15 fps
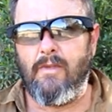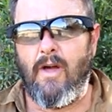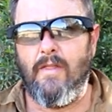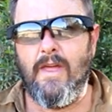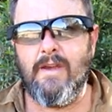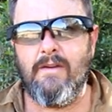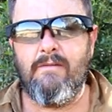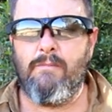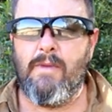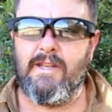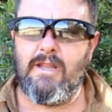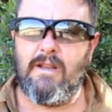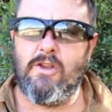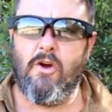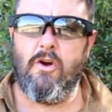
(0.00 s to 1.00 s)
I then went
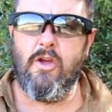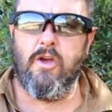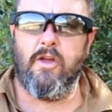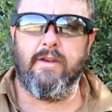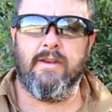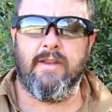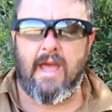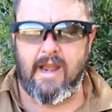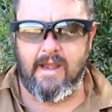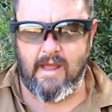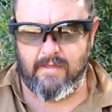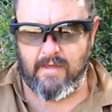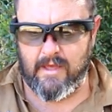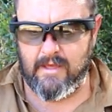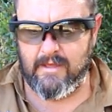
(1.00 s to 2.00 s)
to tie on
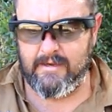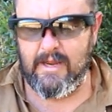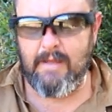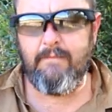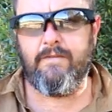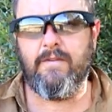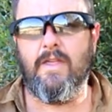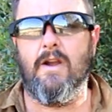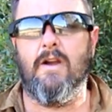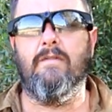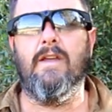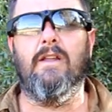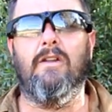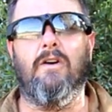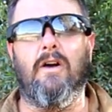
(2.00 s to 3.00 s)
another nymph, then I
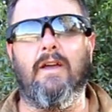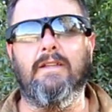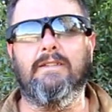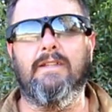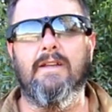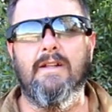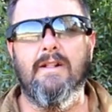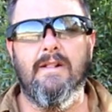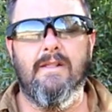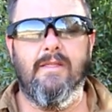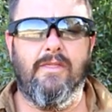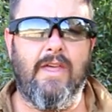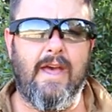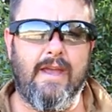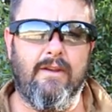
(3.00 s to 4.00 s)
realised
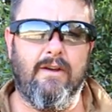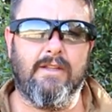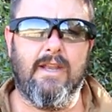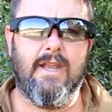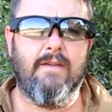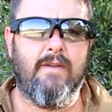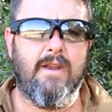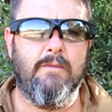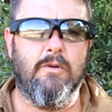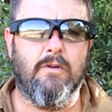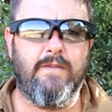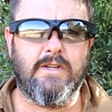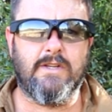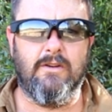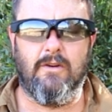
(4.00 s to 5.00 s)
that I didn't have any more
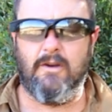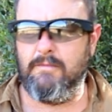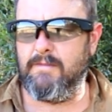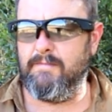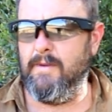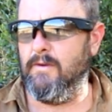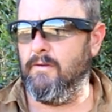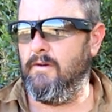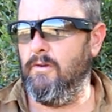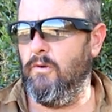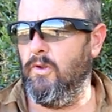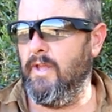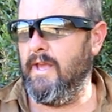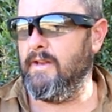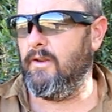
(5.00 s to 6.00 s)
fishing line with me or,
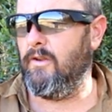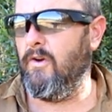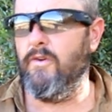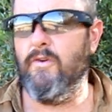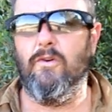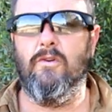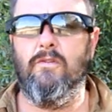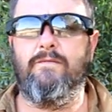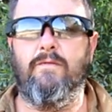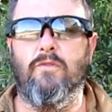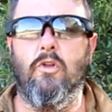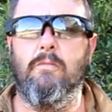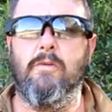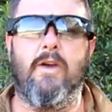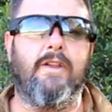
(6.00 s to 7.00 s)
or leader line or
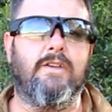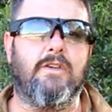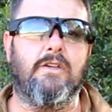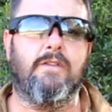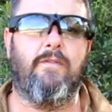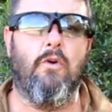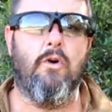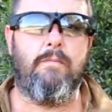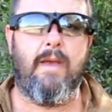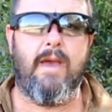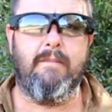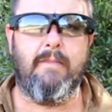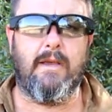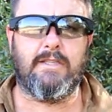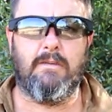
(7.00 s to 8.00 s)
normally I just use 4
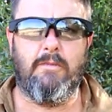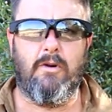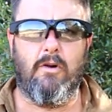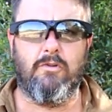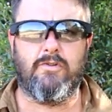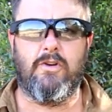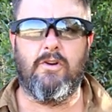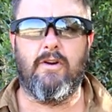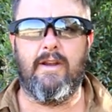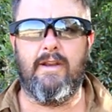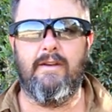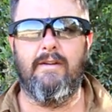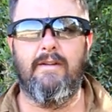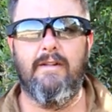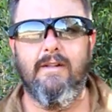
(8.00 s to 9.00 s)
pound Maxima Ultra
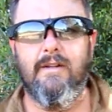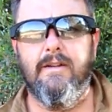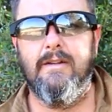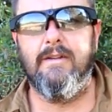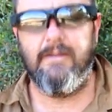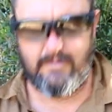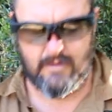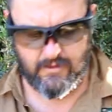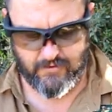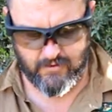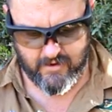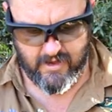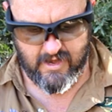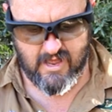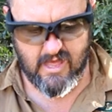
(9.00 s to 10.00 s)
Green. So I
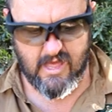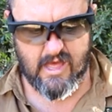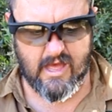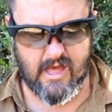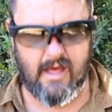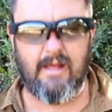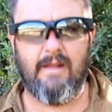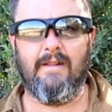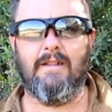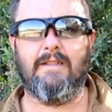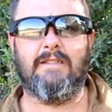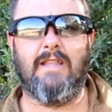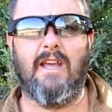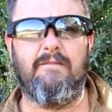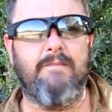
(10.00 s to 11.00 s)
thought, ah, that
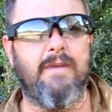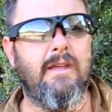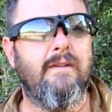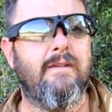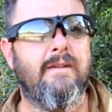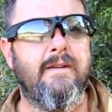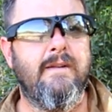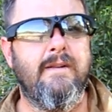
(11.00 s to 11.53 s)
stuffed me.